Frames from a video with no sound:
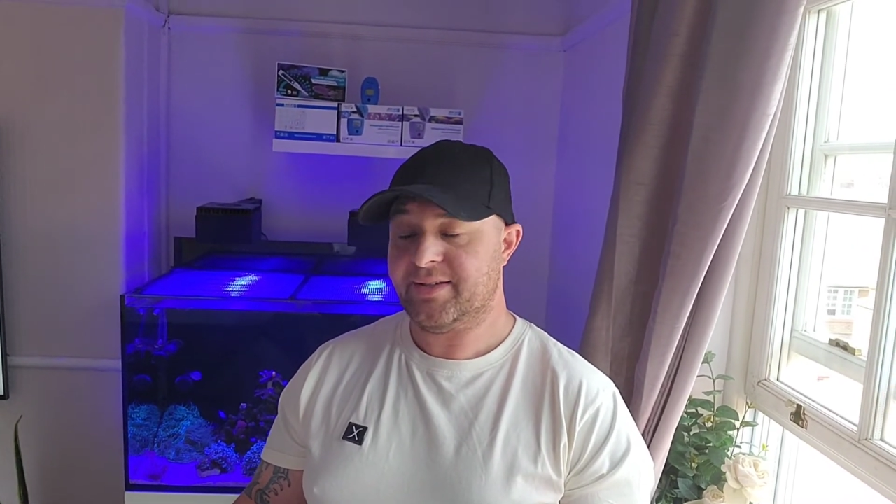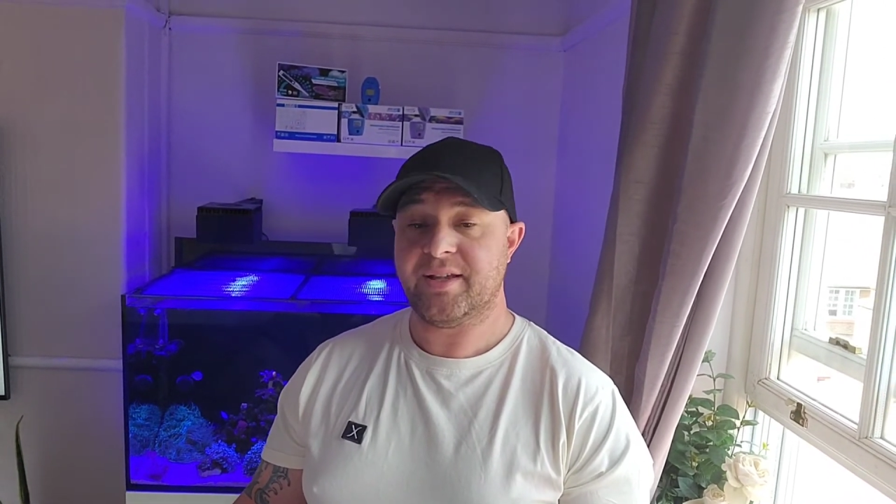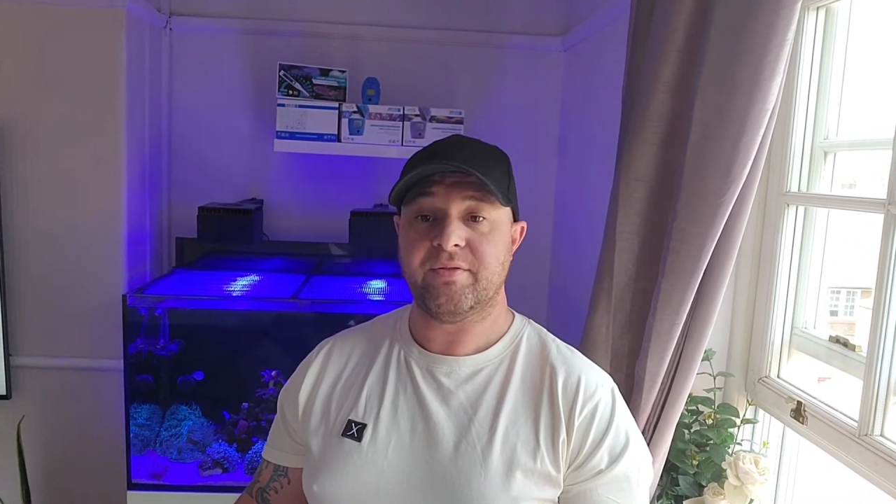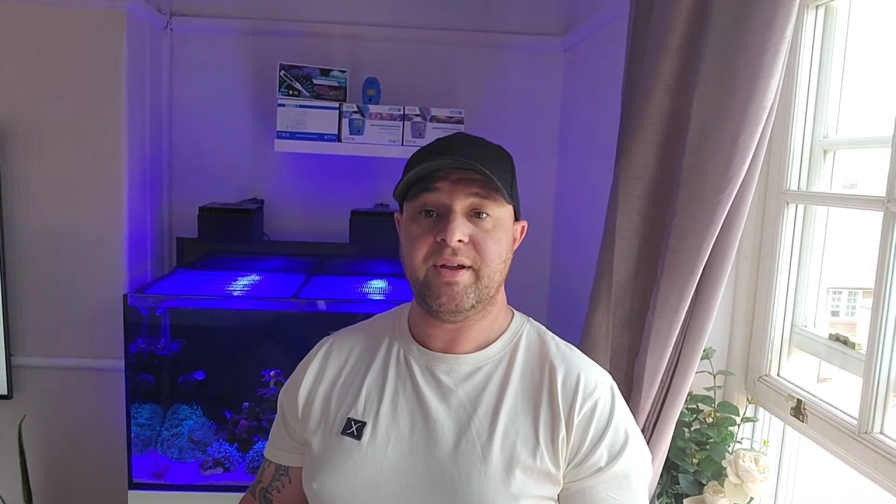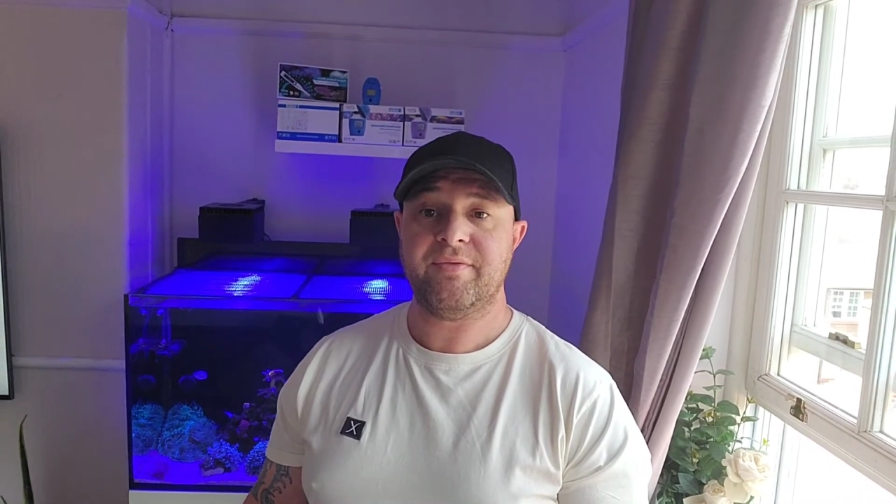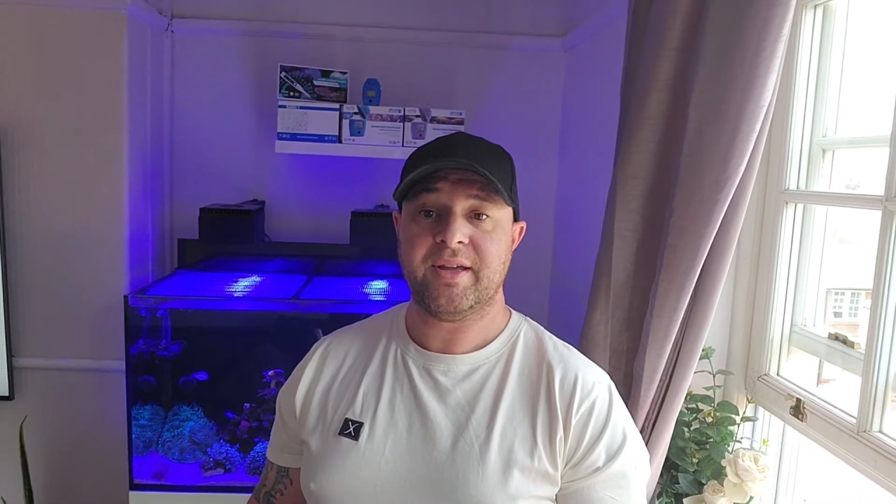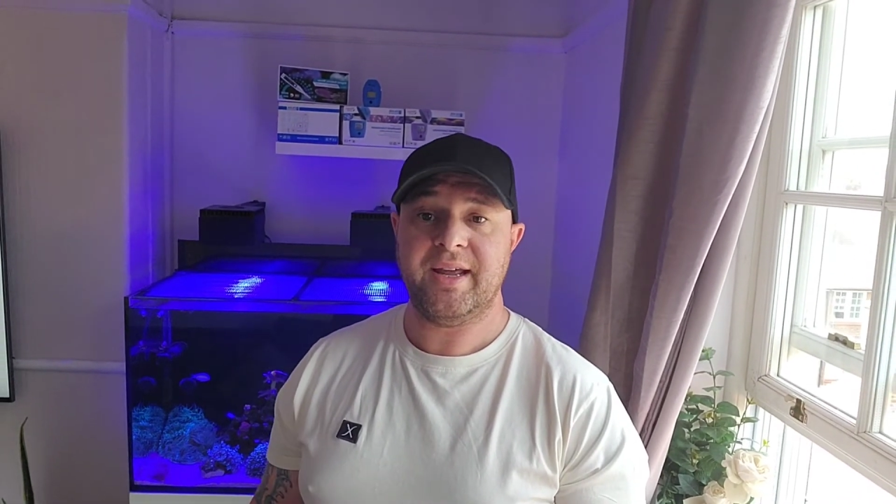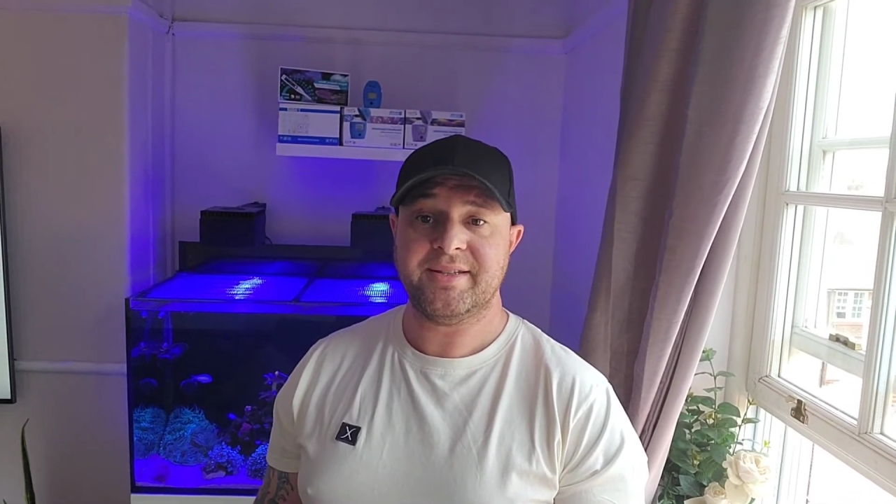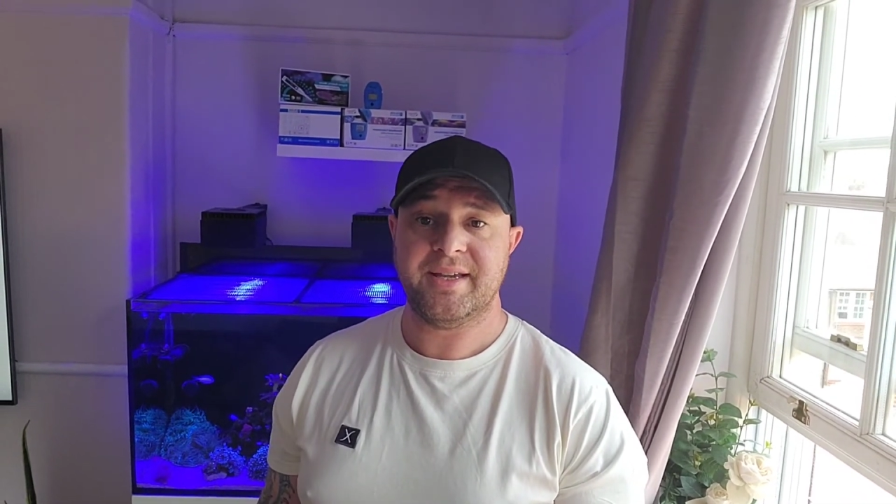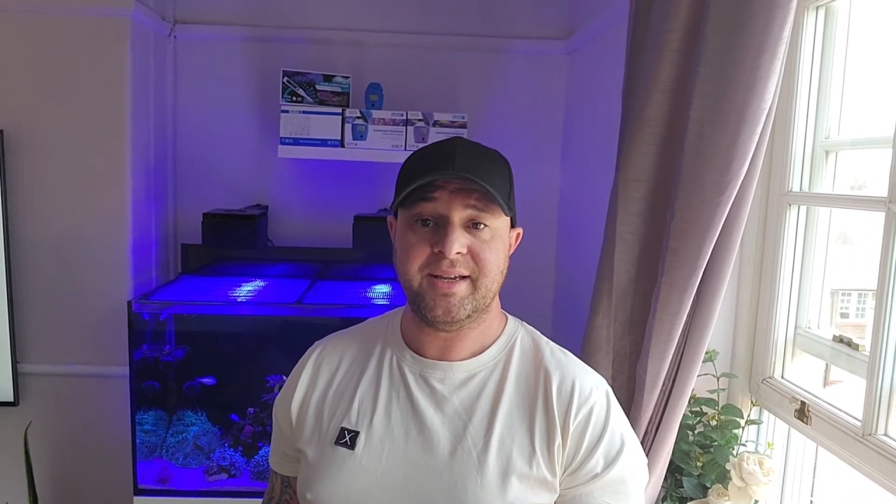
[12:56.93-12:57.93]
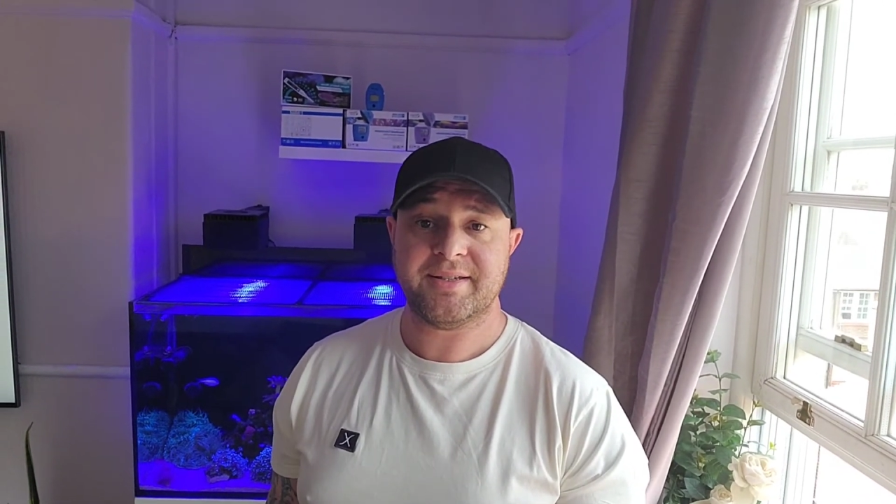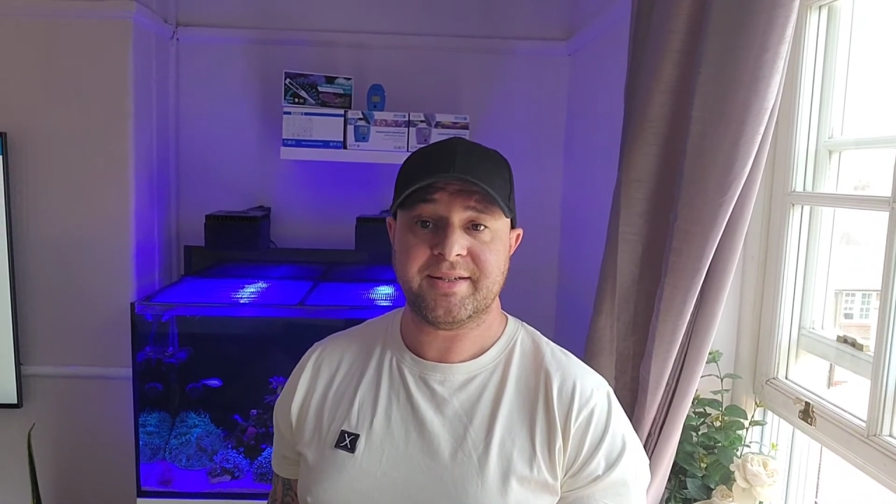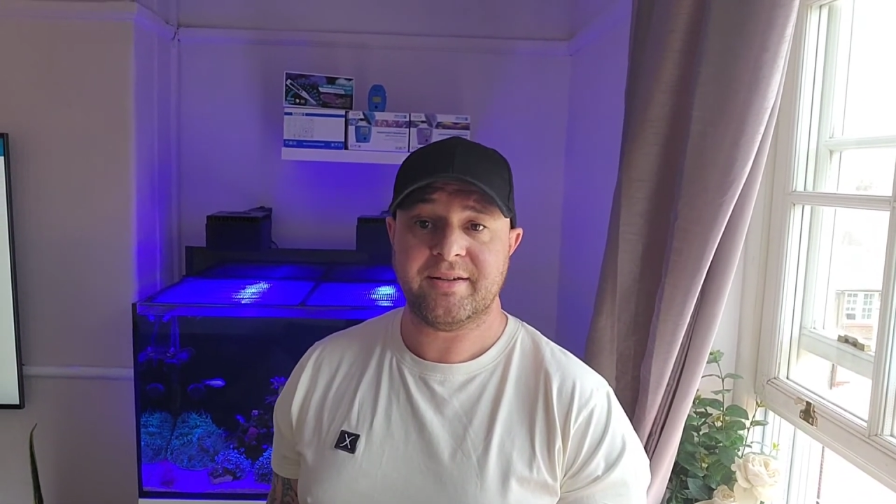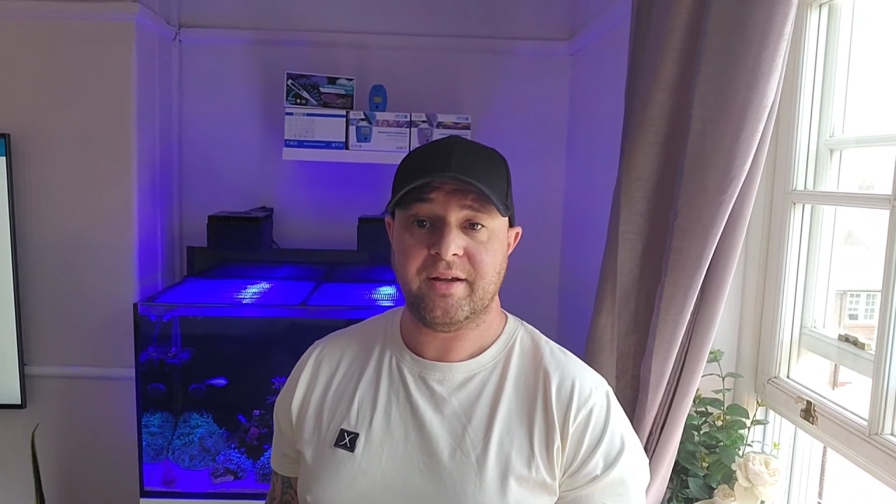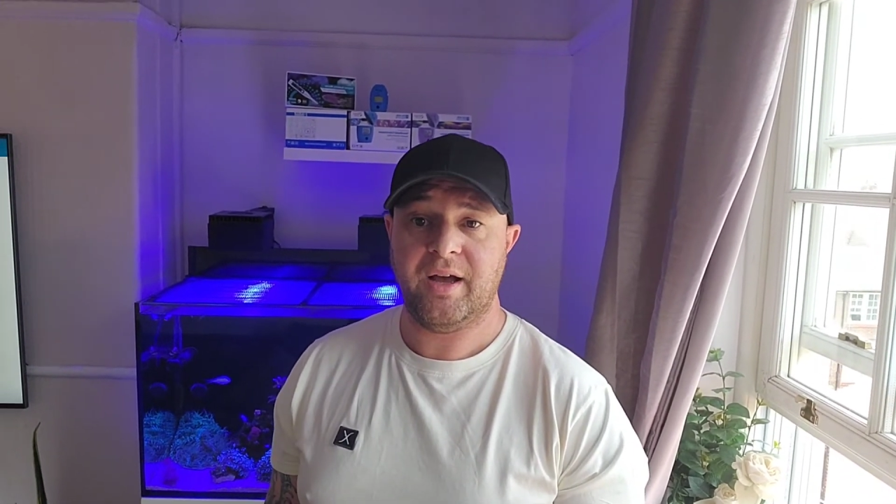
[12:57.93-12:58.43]
So Reef
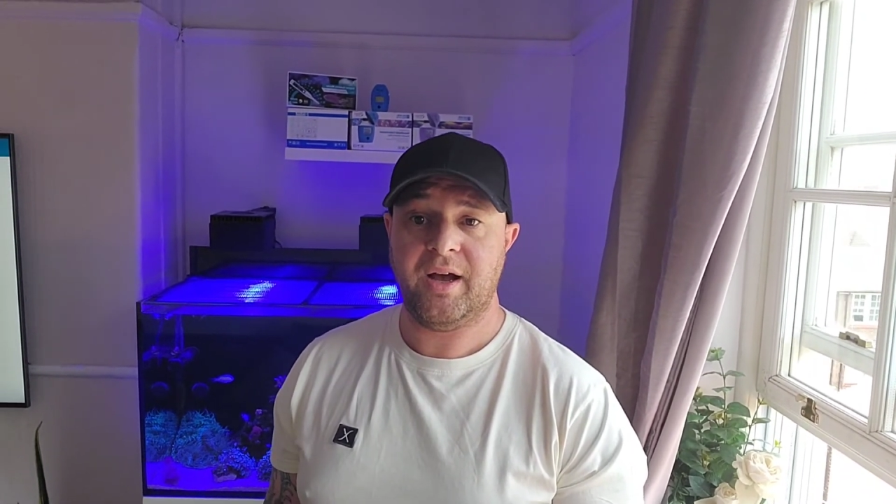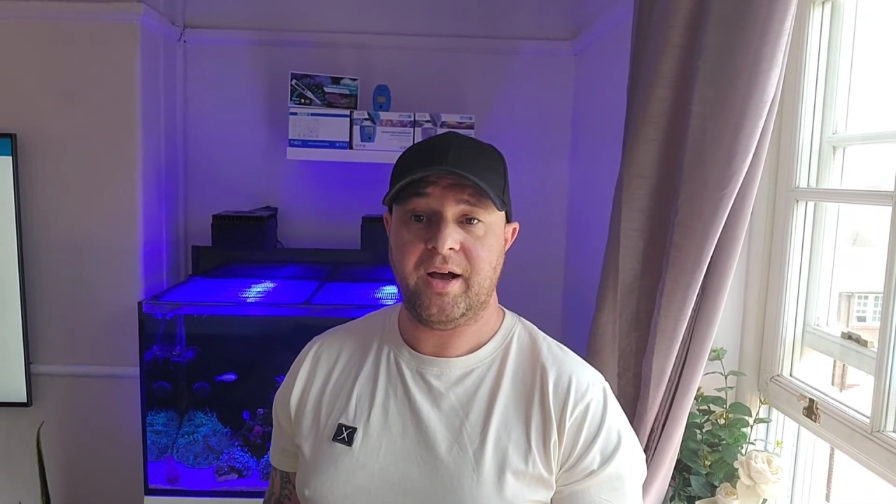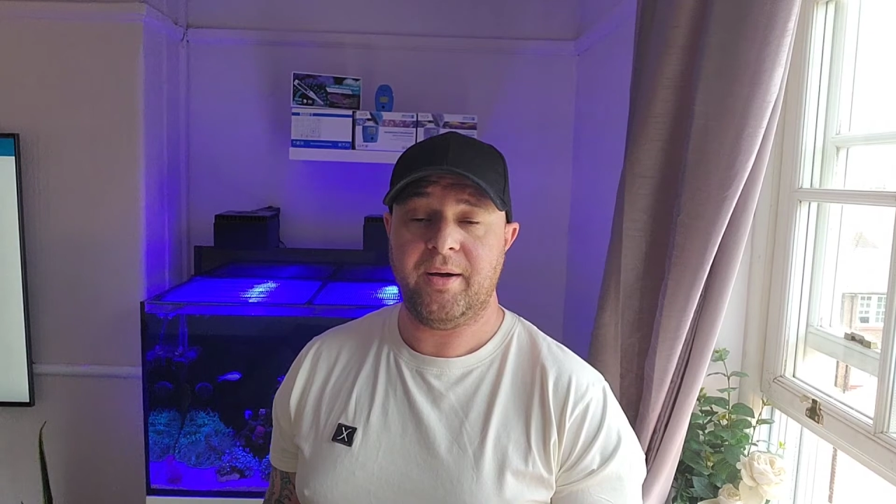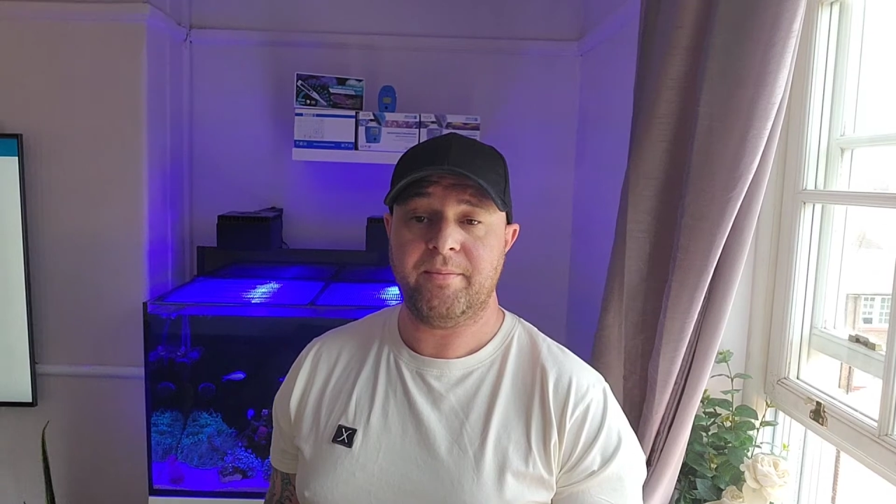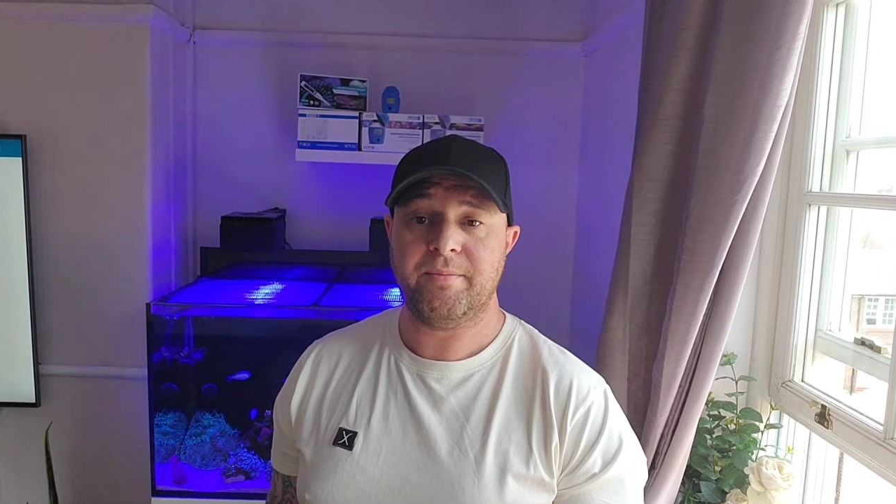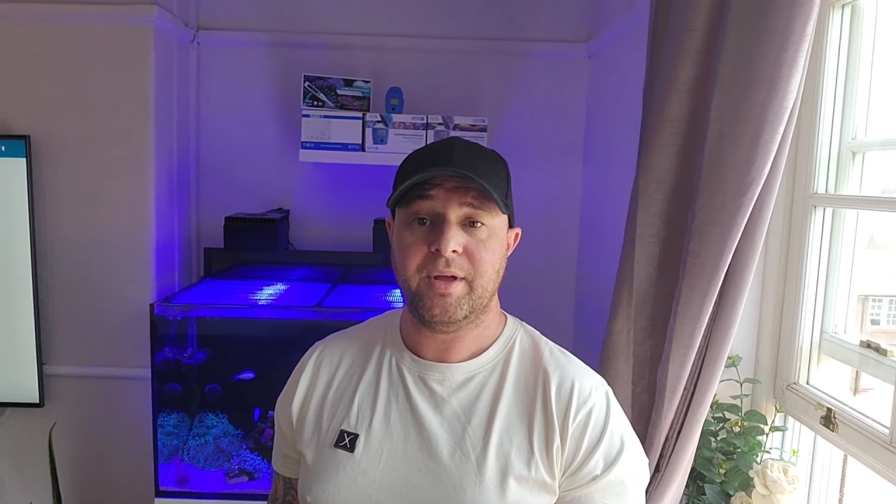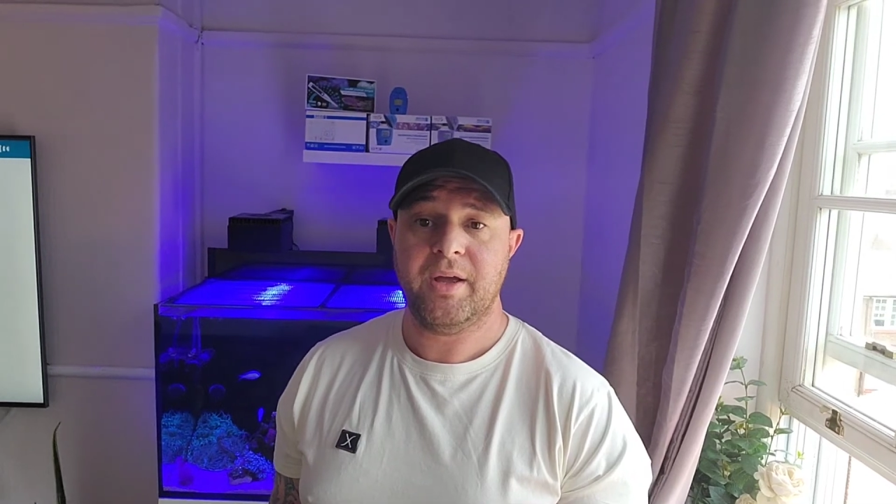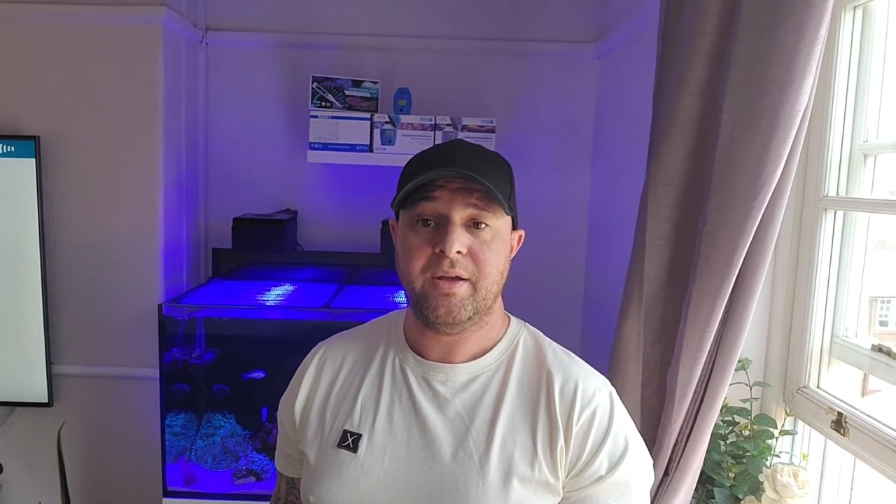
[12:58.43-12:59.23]
Kinetics um,